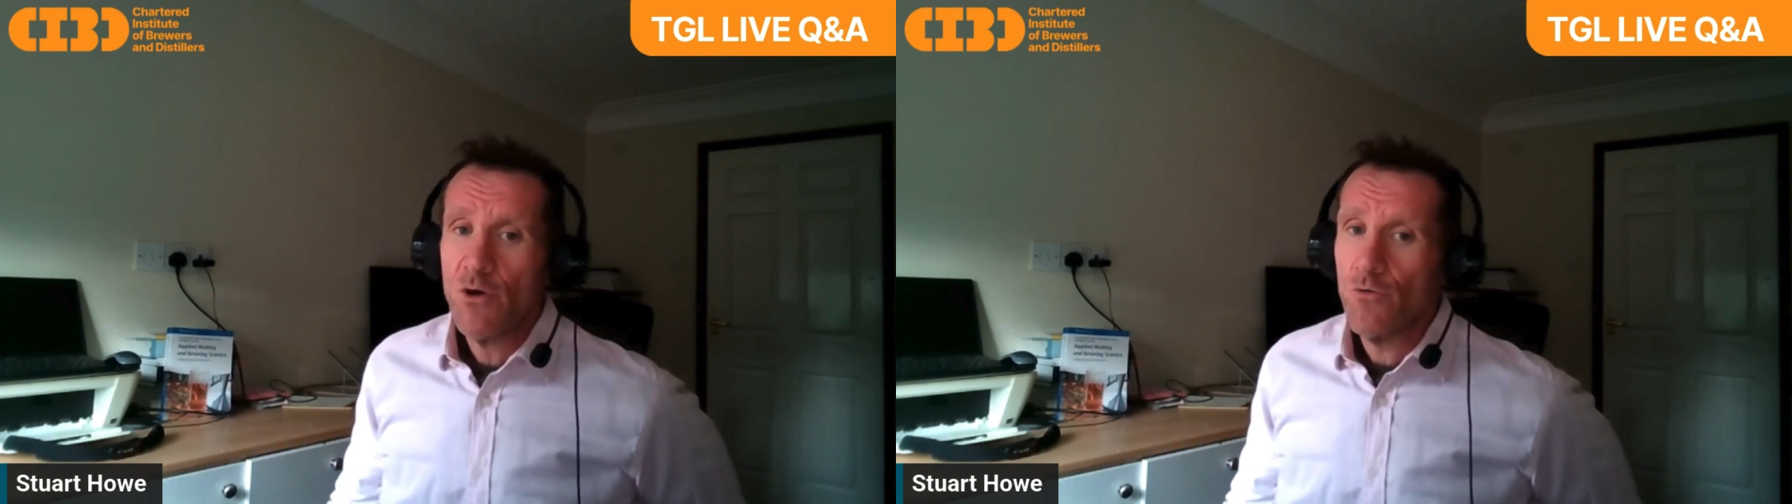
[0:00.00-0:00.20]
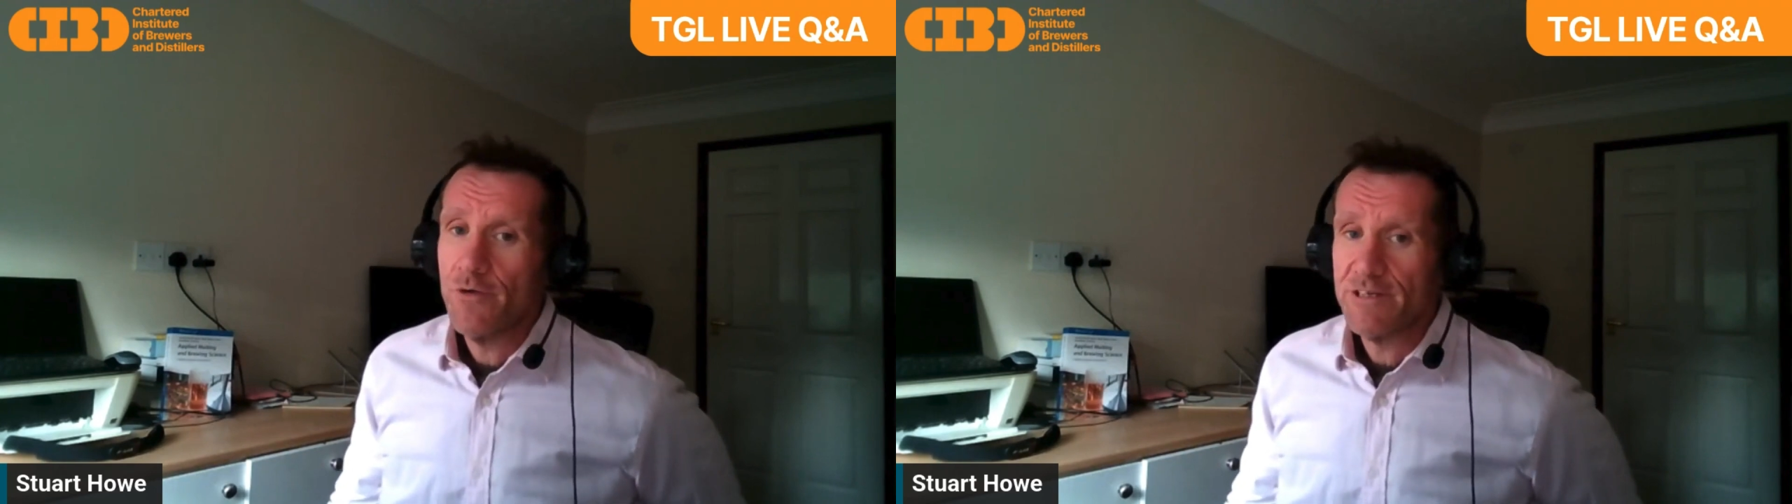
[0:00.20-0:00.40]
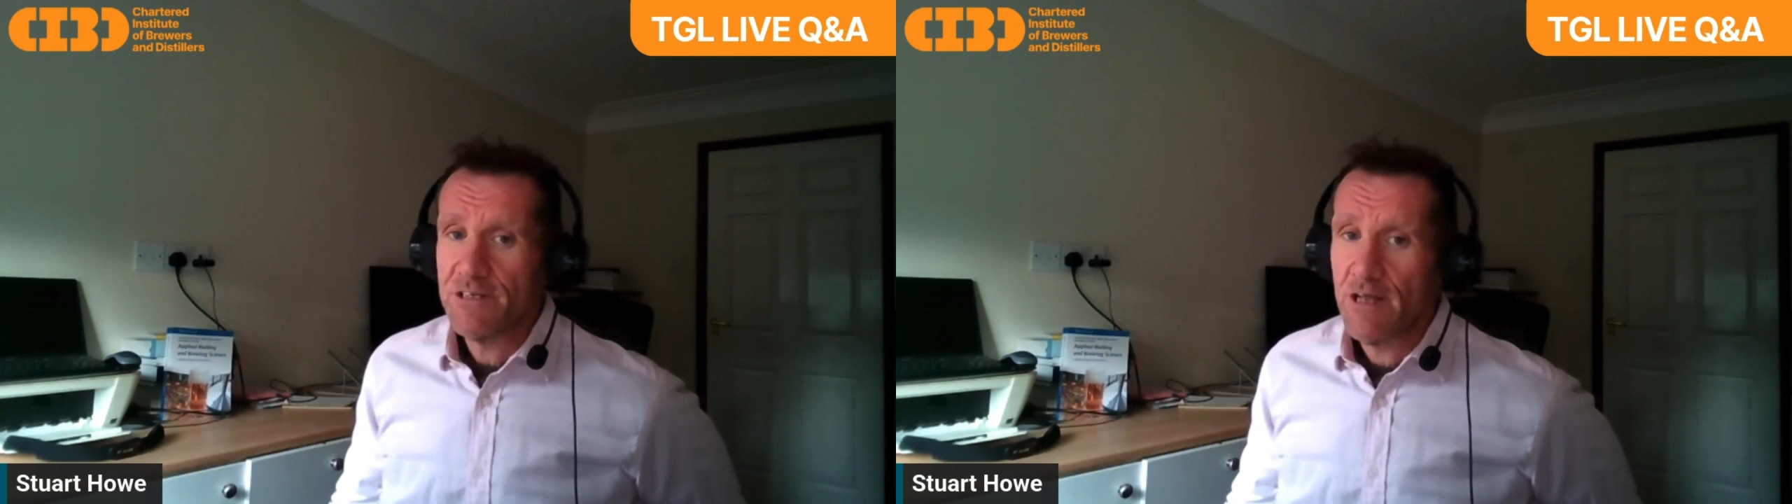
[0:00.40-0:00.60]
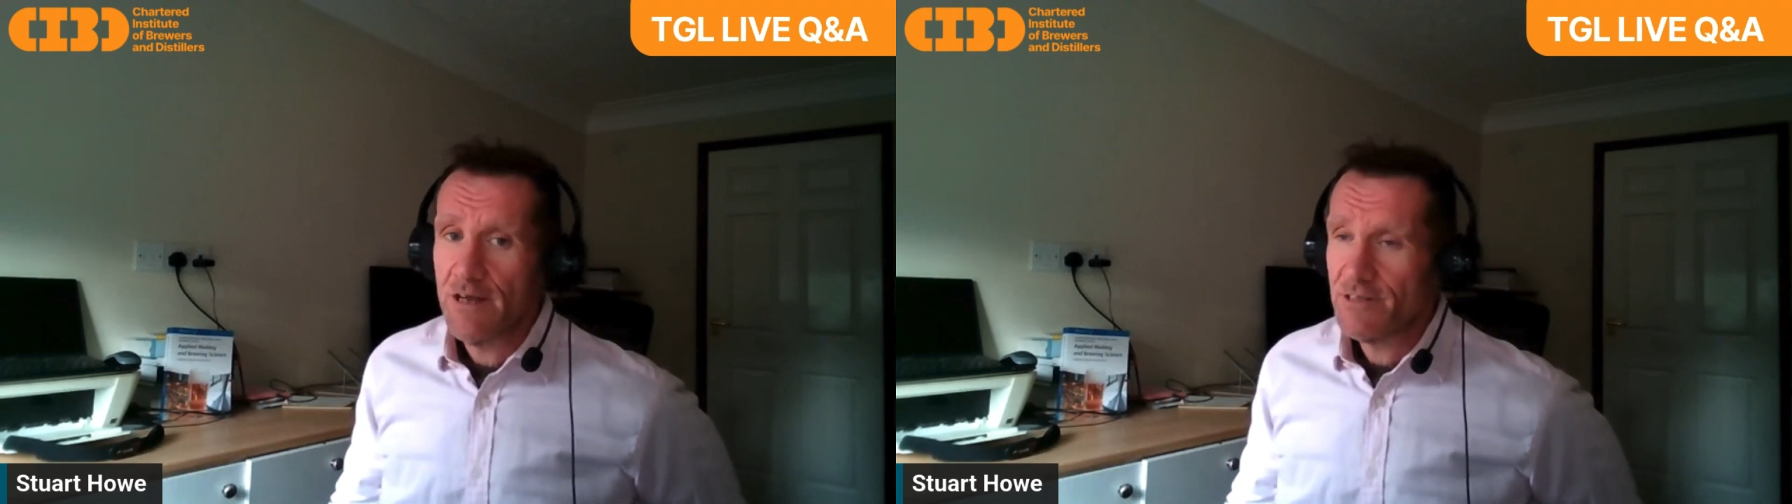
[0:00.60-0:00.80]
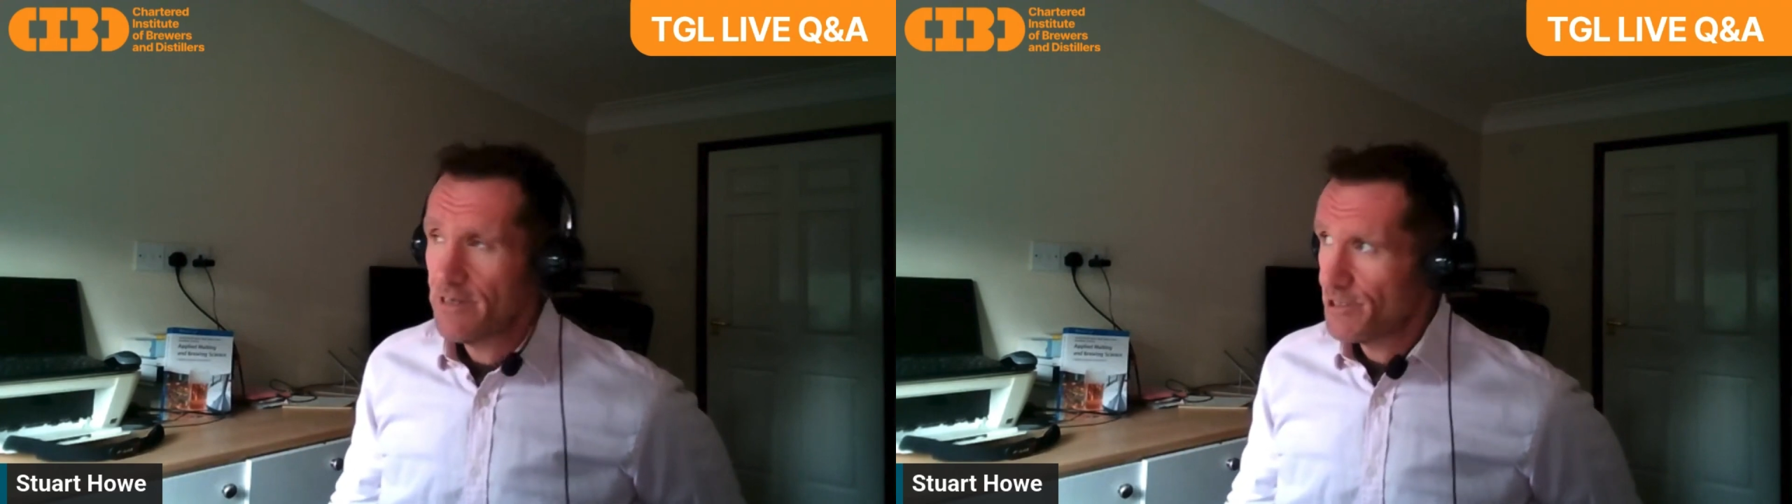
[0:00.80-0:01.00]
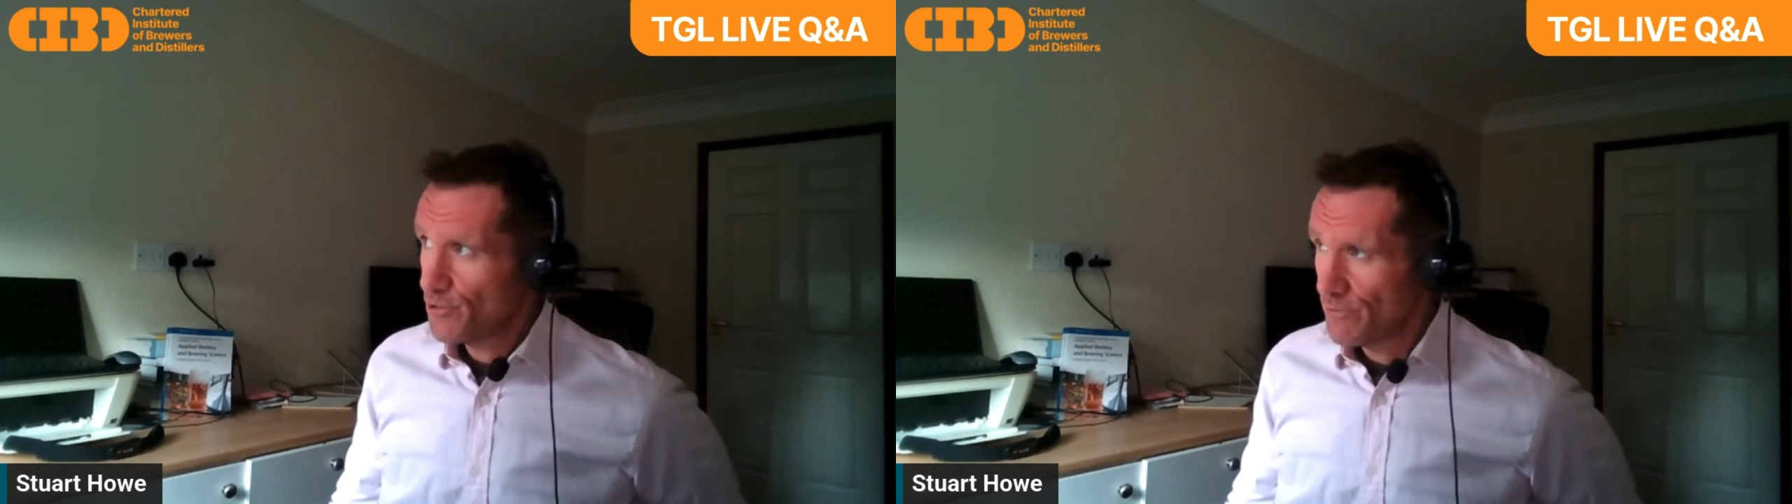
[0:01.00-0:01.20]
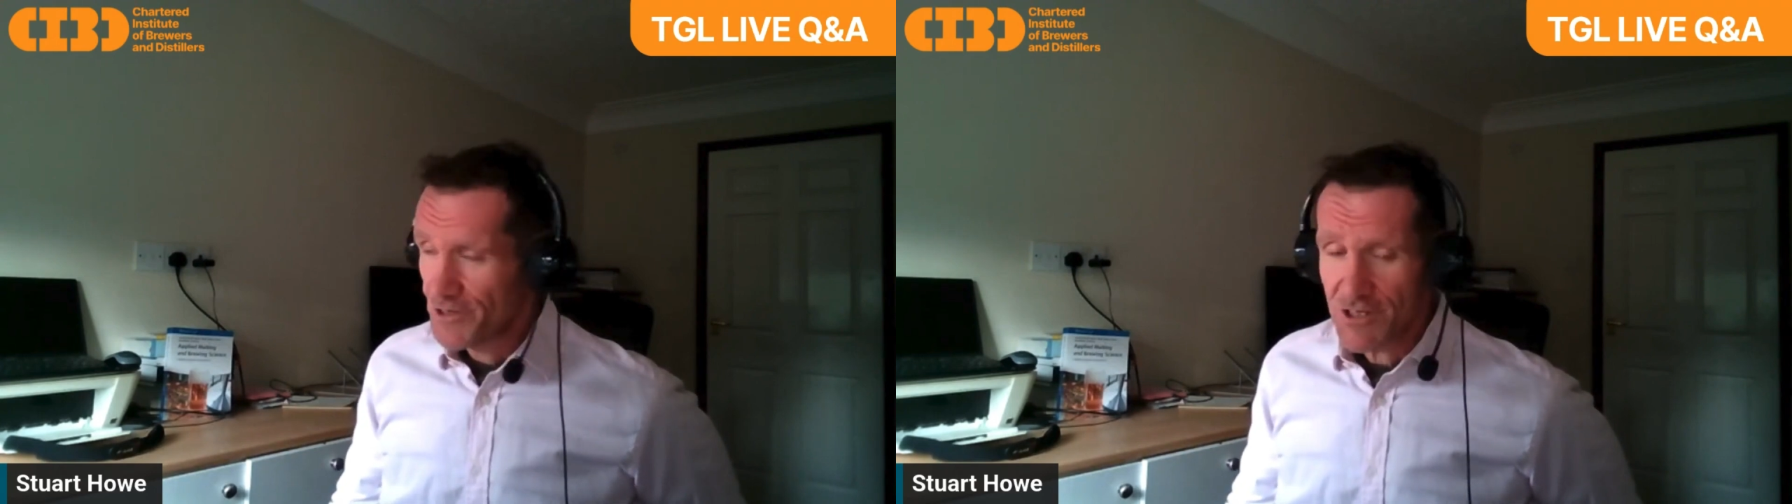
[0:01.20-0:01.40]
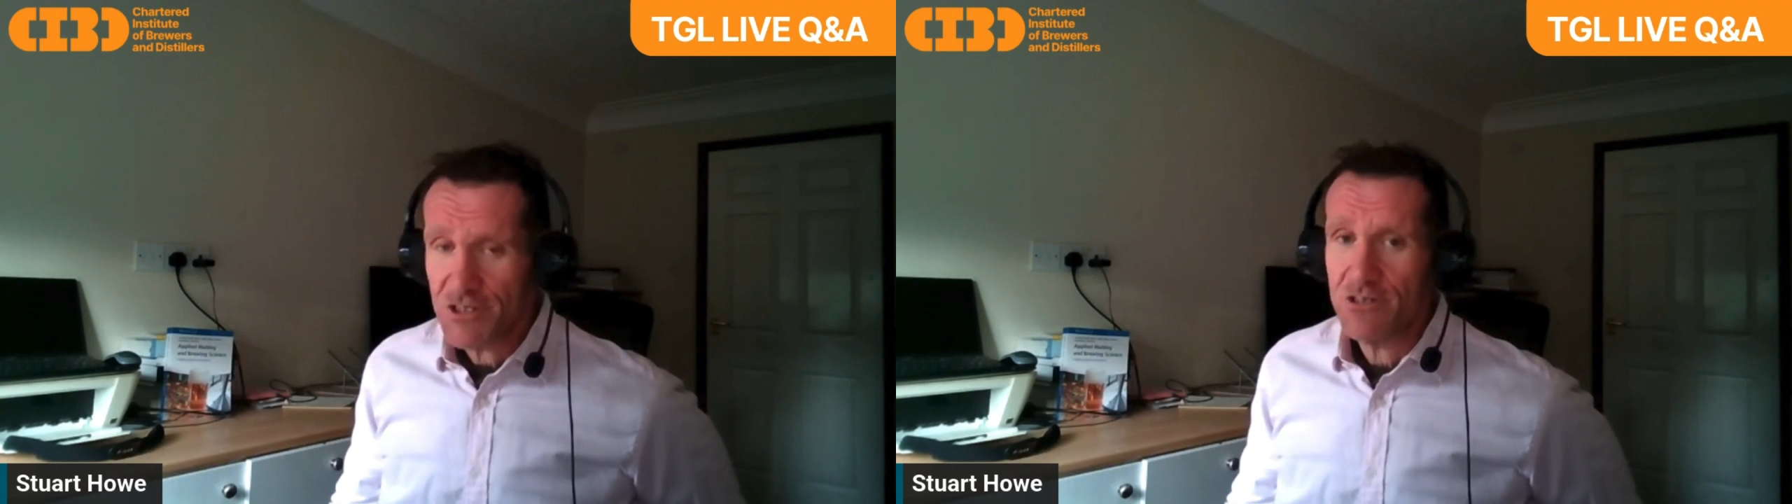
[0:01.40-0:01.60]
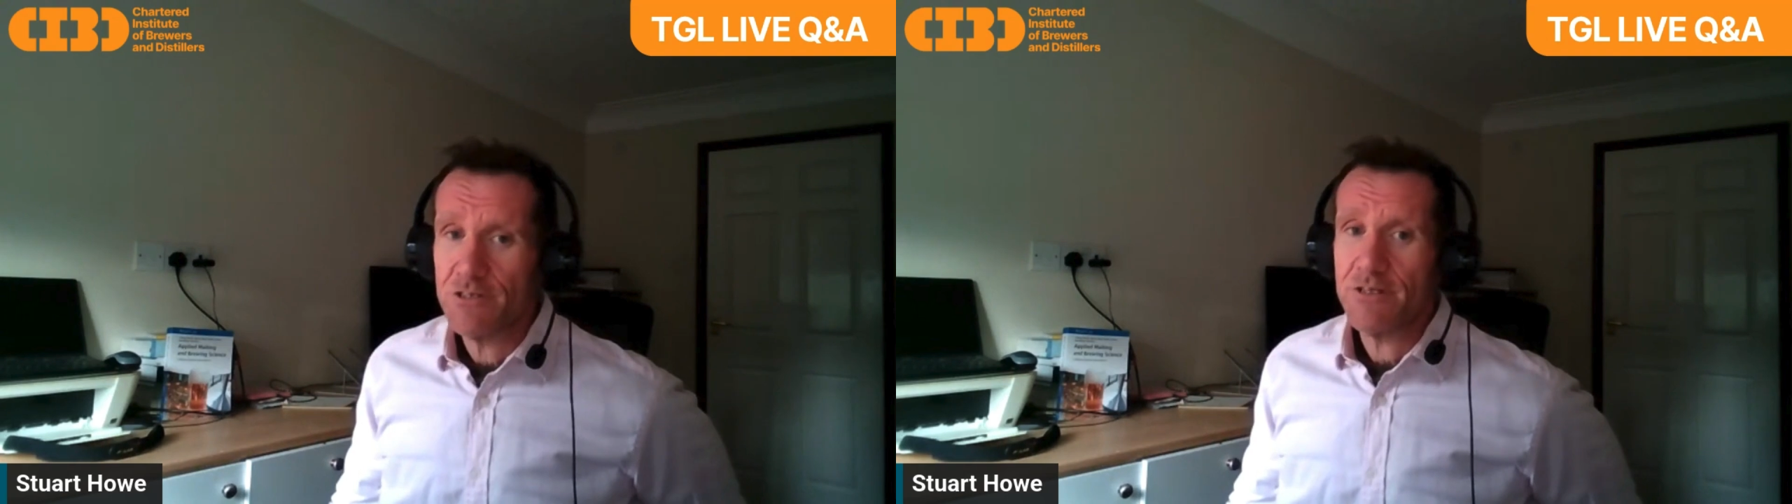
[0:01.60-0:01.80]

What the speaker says: or needs any additional assistance,